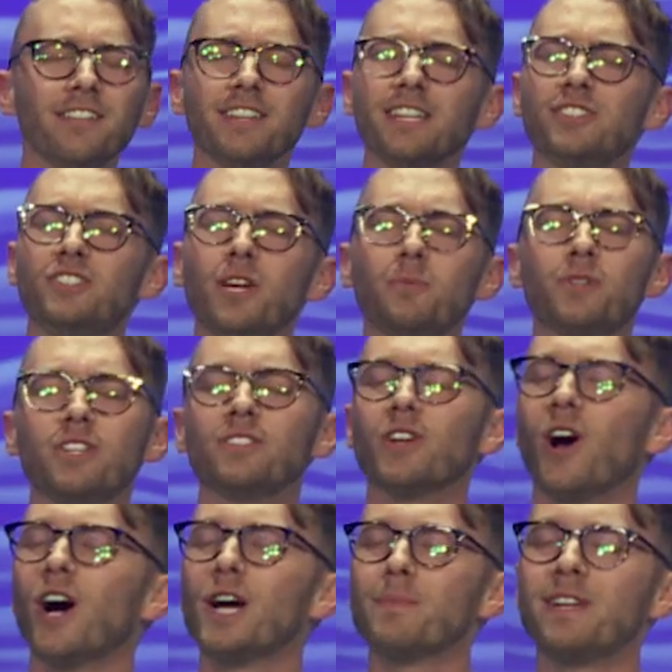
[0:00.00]
the Egyptians'
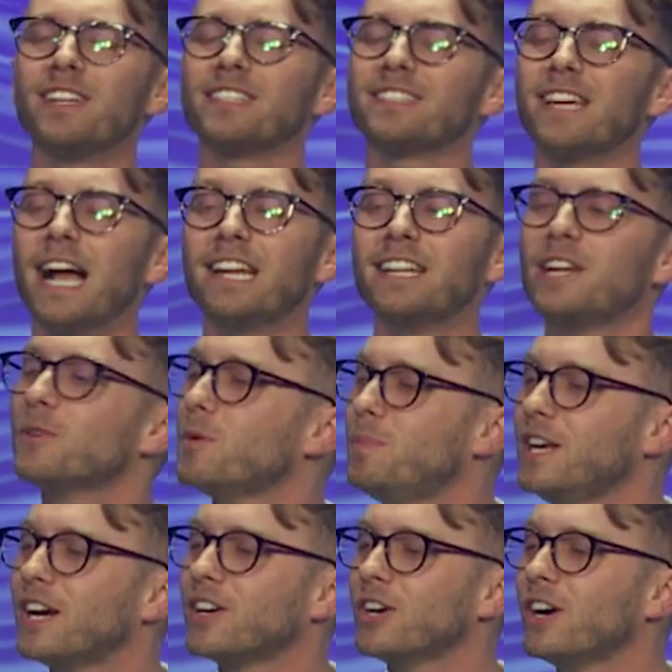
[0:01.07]
army decided it would
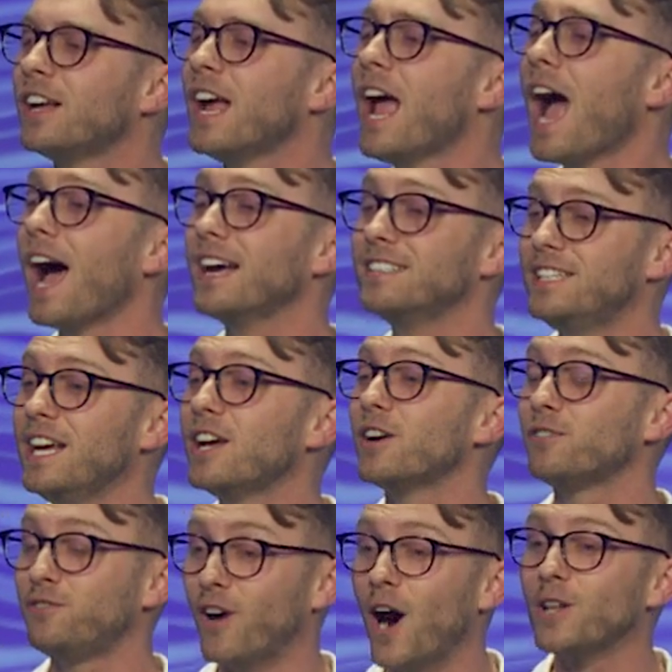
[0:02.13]
be a good idea
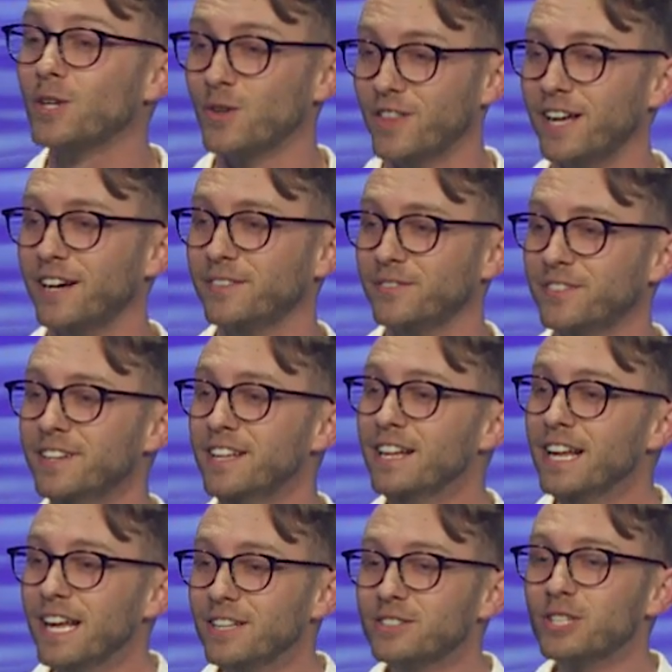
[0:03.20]
to follow them.
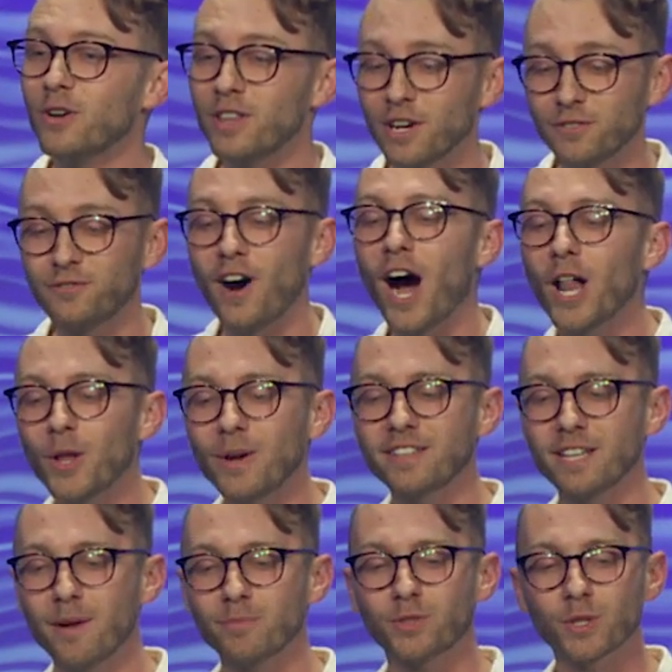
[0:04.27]
And so they're
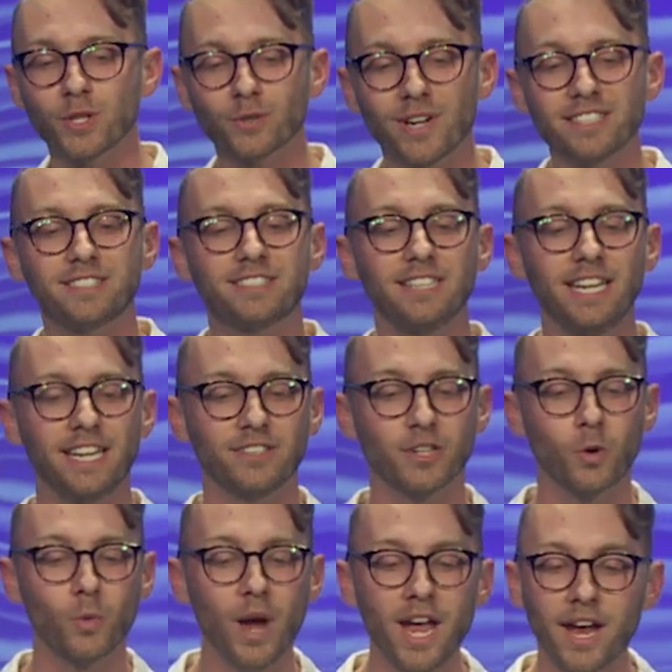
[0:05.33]
following them through the Red Sea, and
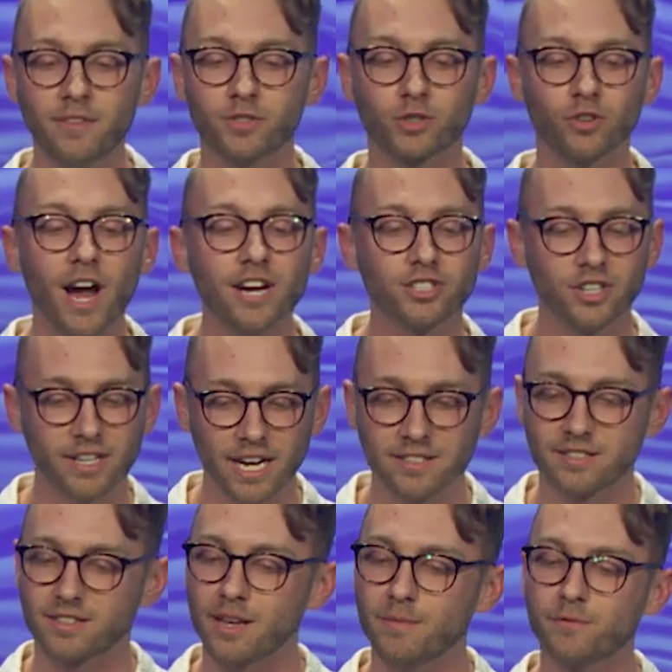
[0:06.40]
the waves crash
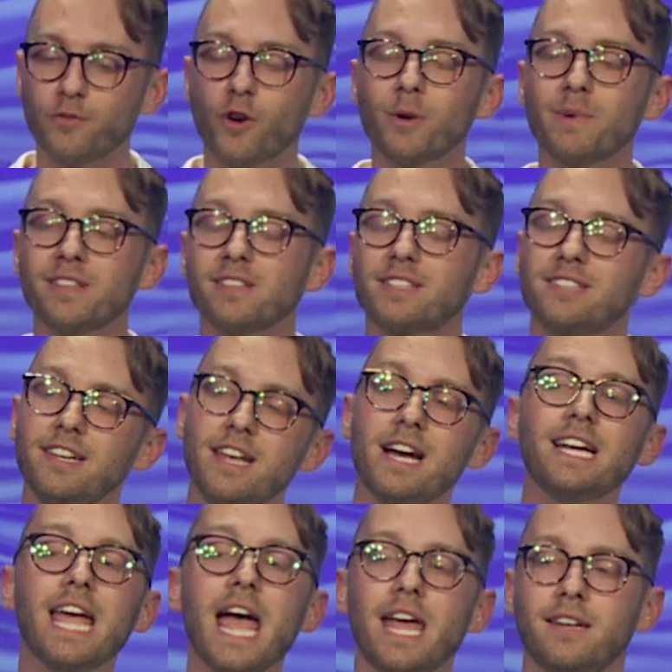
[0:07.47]
against them, forming the sea
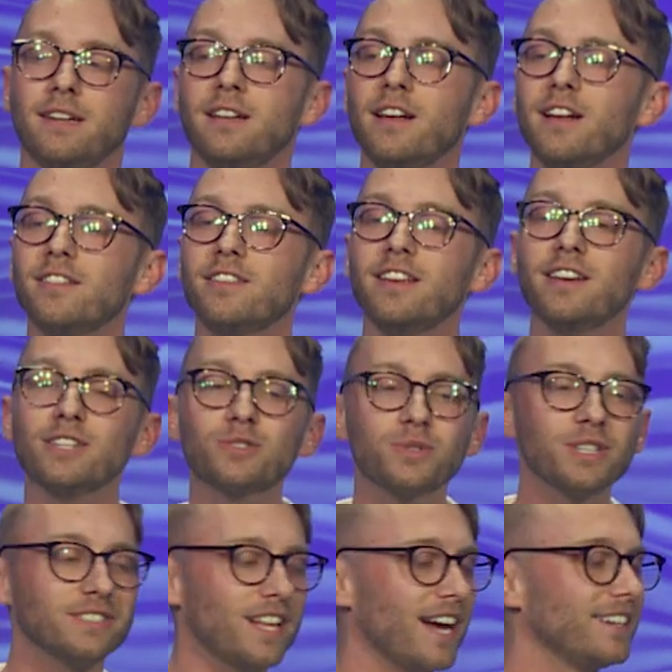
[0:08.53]
again. The
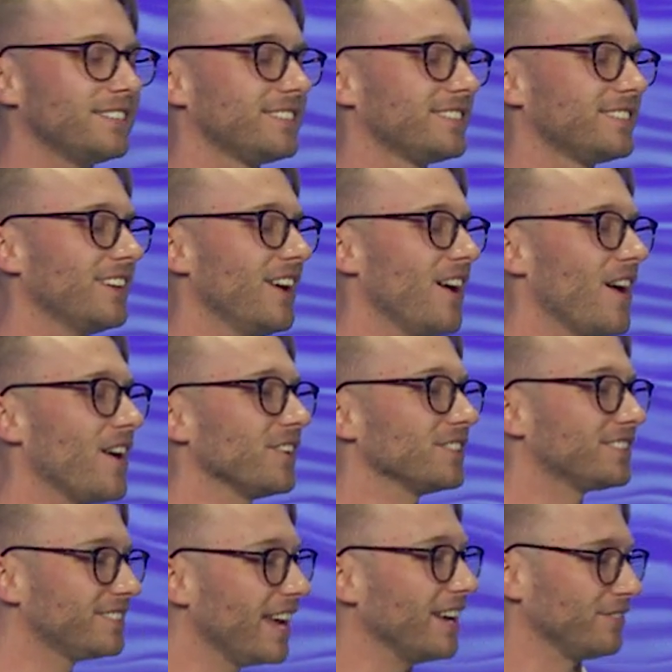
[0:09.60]
Israelites are
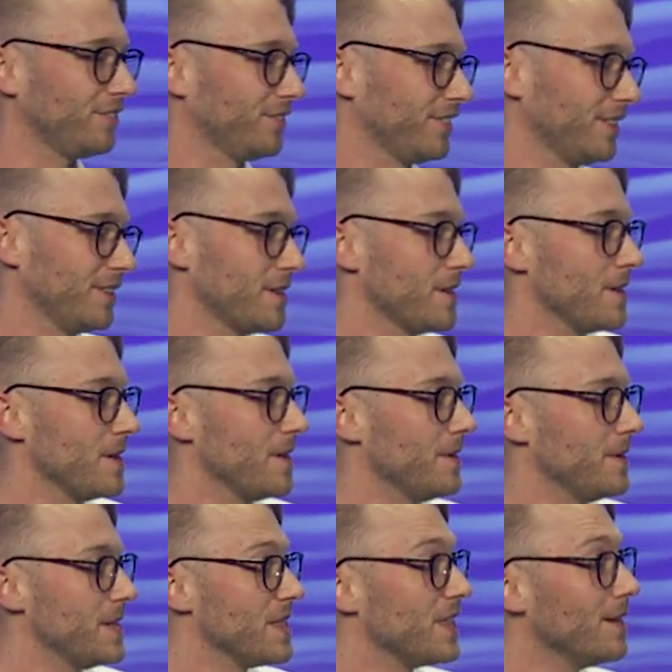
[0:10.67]
safe.
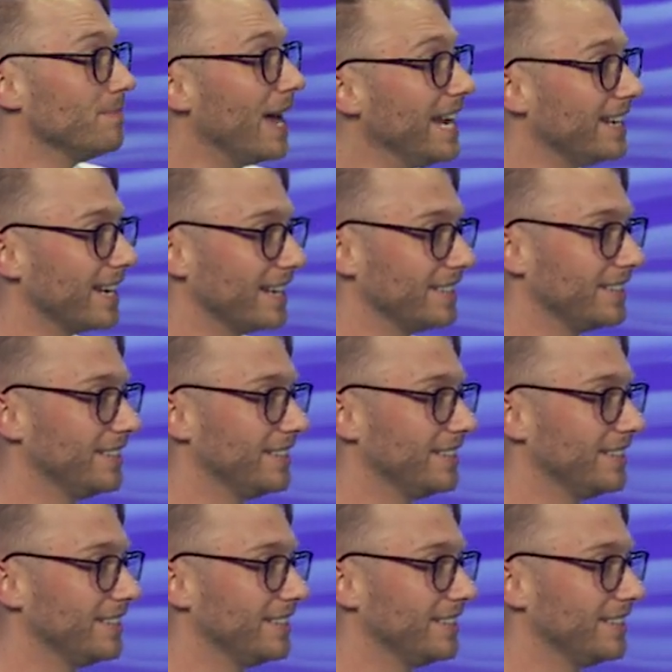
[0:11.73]
They made it.